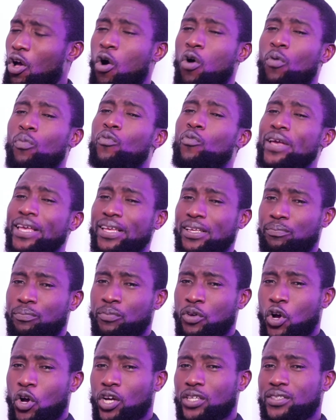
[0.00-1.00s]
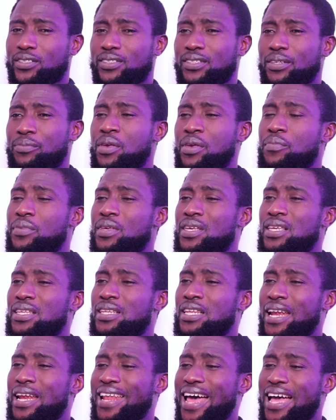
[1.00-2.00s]
Oh, wait, because
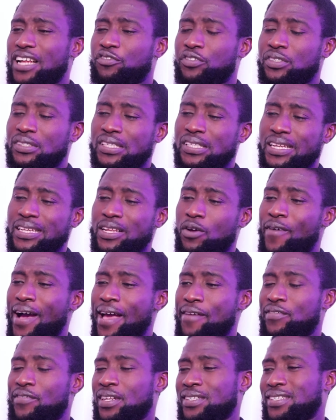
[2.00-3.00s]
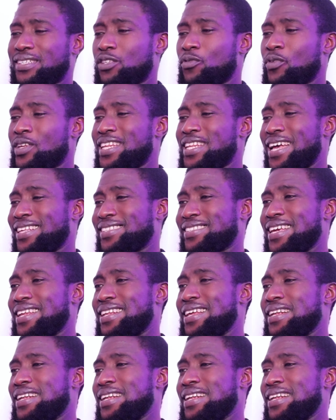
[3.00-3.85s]
maybe the dad treated the wife in a certain way. They are scared